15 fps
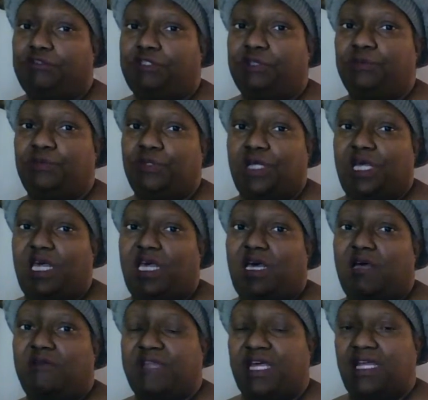you want to
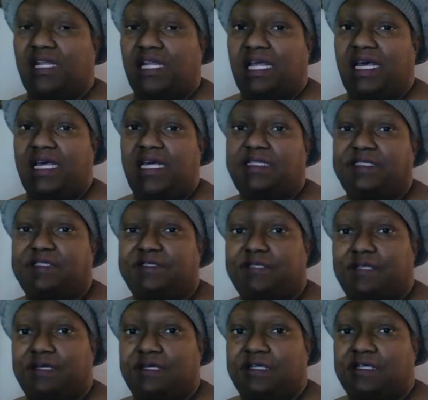have that
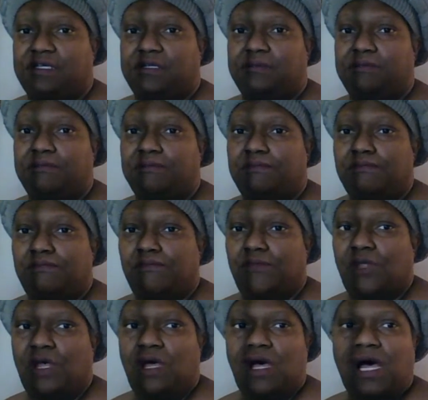last
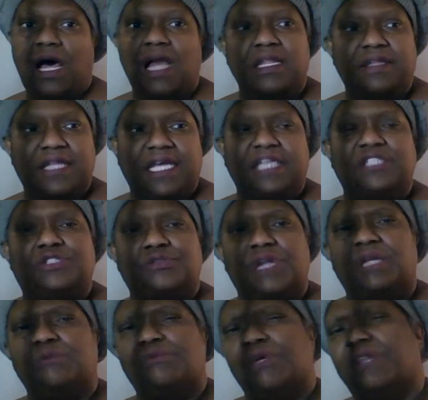holiday
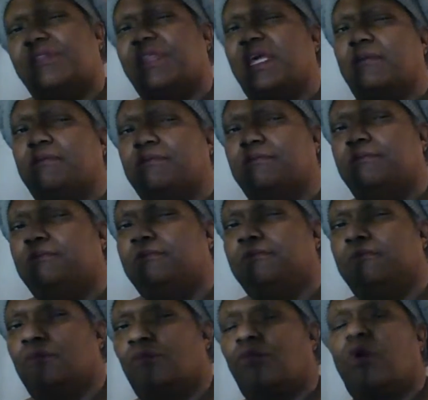drink with them.
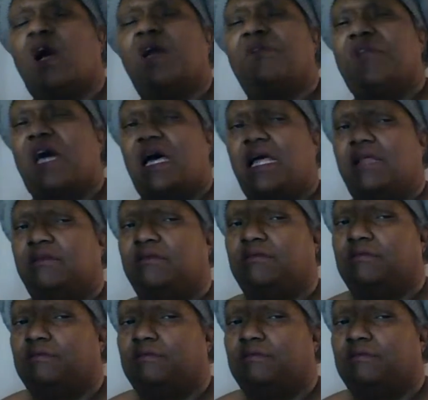Why not?